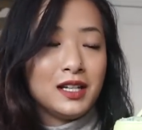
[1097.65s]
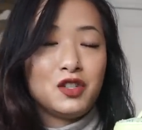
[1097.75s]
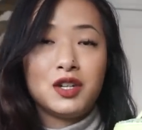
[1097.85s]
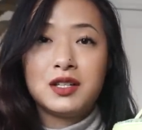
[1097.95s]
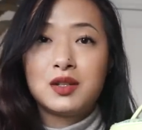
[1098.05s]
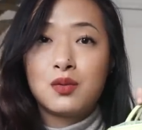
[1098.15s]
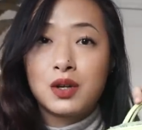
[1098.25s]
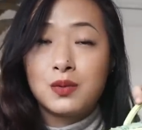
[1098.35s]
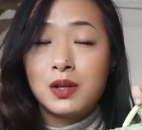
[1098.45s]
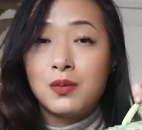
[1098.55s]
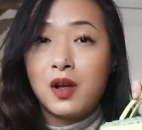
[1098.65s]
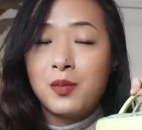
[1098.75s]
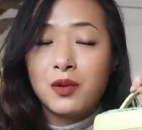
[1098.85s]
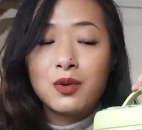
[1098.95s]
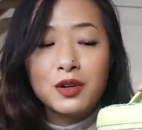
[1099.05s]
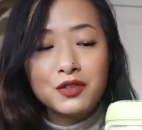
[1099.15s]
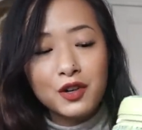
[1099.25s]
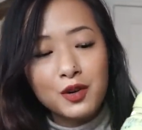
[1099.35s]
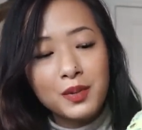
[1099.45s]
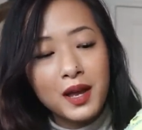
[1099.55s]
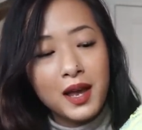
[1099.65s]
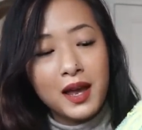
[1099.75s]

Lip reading: It just worked really well in my wardrobe.